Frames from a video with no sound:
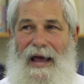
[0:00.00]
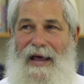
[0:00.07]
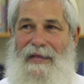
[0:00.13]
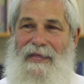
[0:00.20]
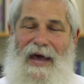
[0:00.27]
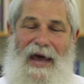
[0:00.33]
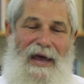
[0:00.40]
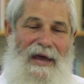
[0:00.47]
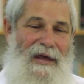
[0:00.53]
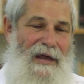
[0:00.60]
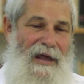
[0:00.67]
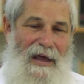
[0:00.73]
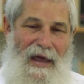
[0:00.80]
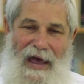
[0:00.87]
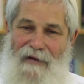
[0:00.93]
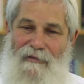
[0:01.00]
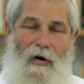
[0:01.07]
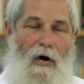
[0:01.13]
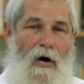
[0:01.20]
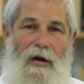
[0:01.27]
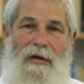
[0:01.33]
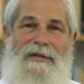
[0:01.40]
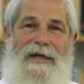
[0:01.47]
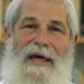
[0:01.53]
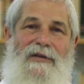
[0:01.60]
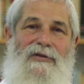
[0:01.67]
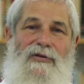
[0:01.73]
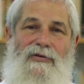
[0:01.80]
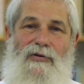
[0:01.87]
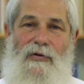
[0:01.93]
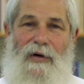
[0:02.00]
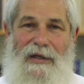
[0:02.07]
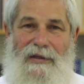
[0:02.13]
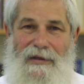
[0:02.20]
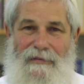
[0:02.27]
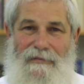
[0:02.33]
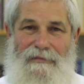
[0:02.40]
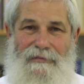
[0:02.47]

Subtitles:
And they have all day to do it.